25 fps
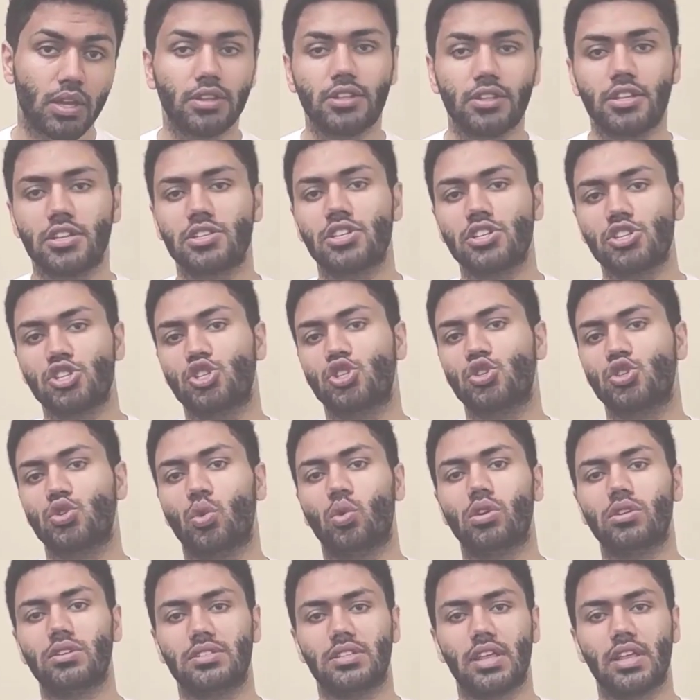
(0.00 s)
This
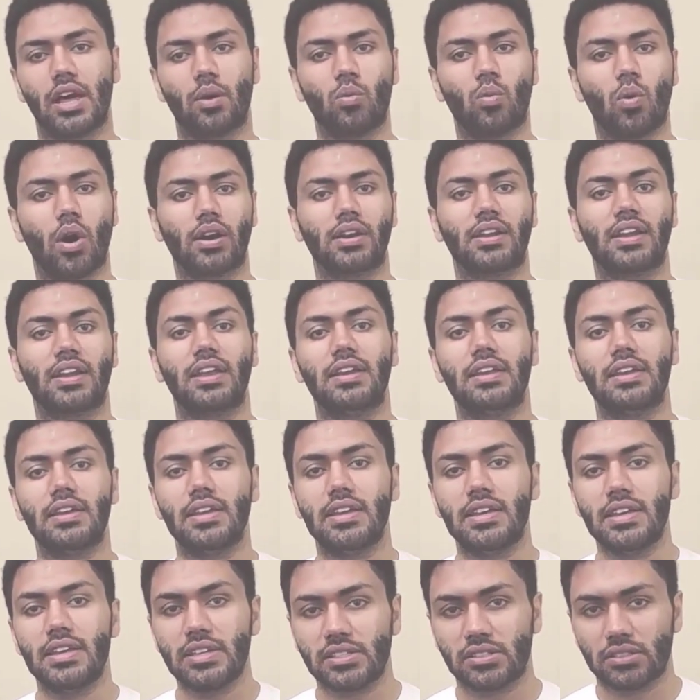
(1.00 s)
ensures that one can
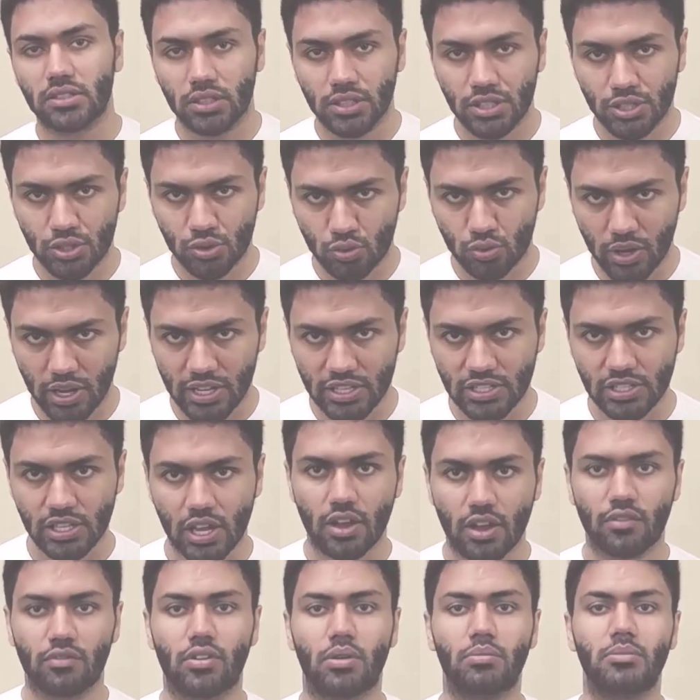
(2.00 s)
easily trace
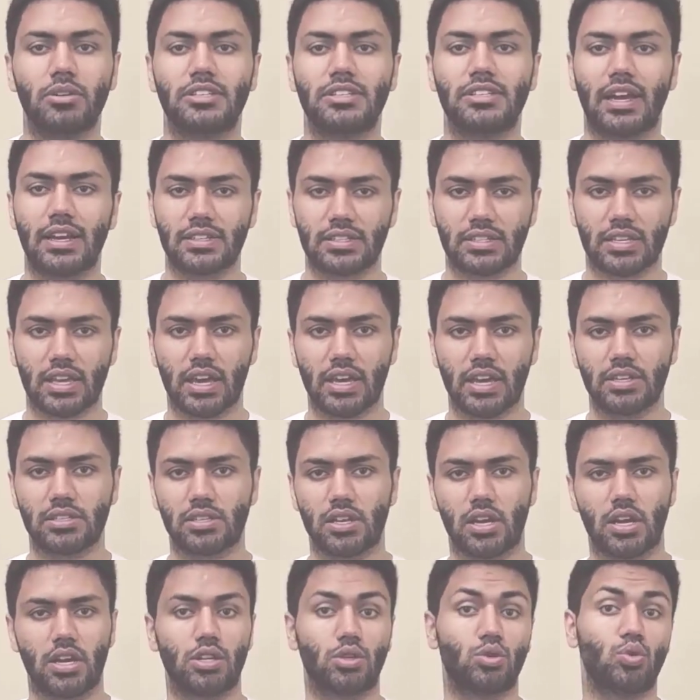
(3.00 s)
from a test
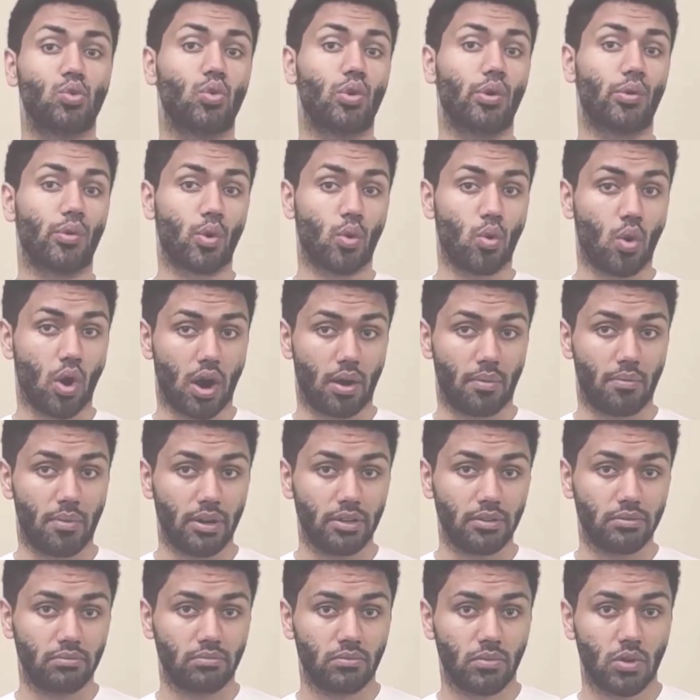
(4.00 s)
case to a
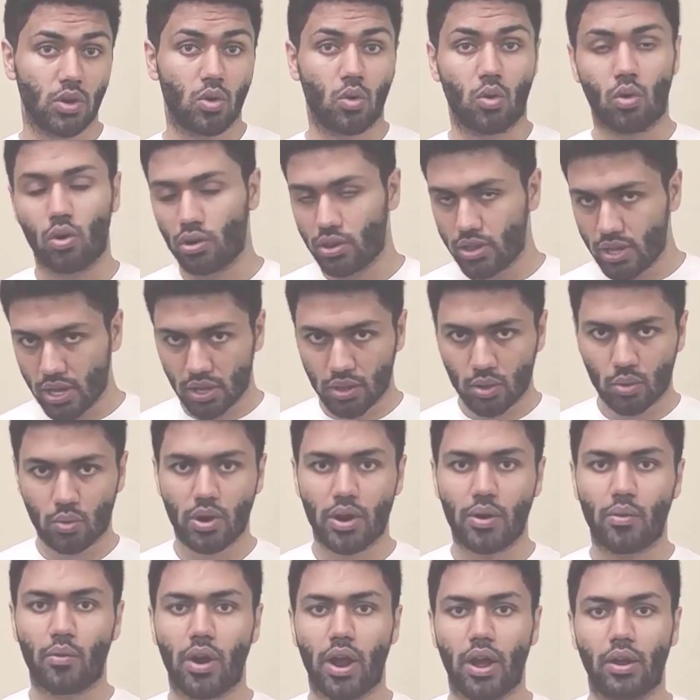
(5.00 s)
requirement, or the other
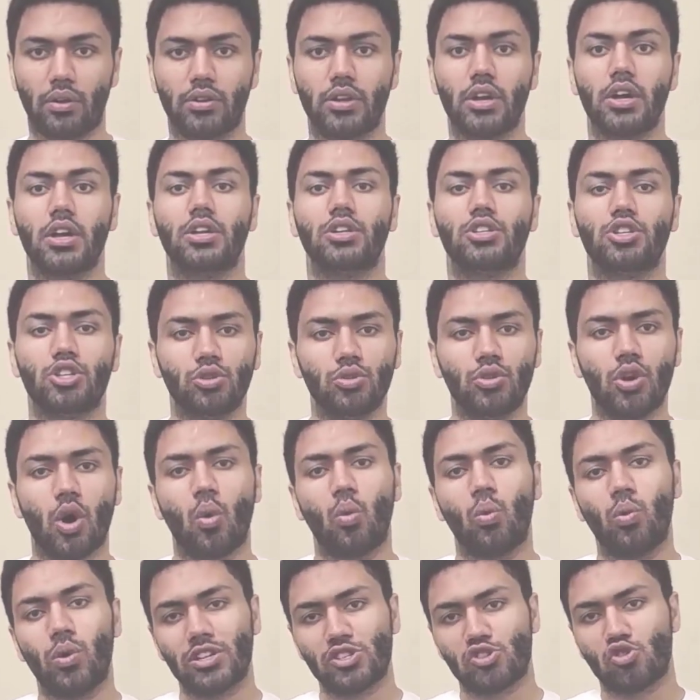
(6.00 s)
way around, to know
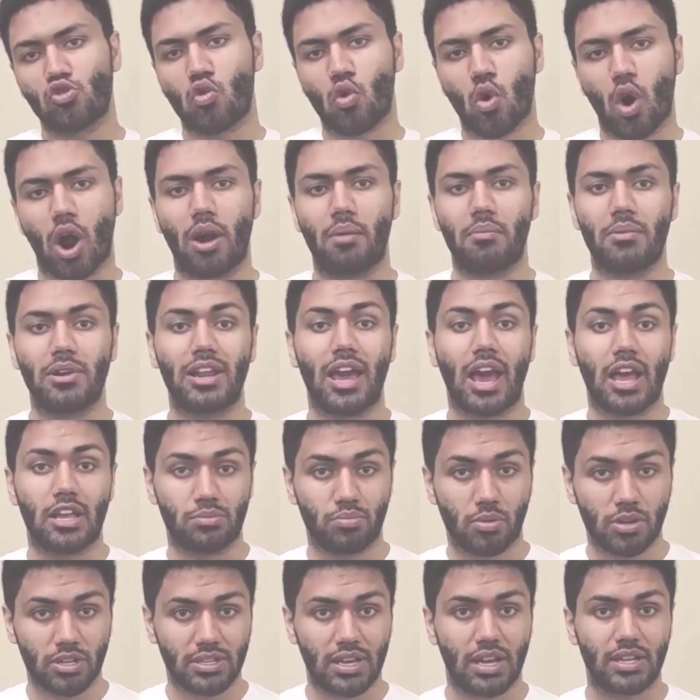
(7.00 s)
which requirement has
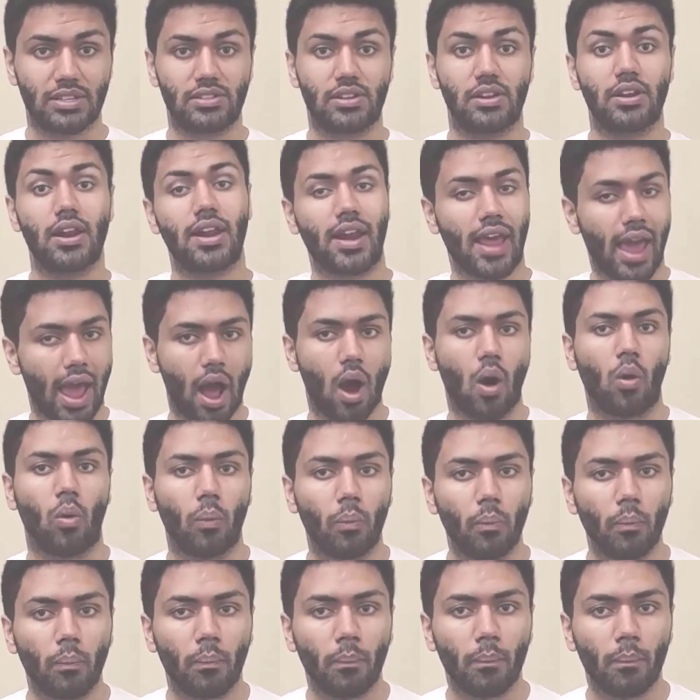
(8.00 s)
been tested and how.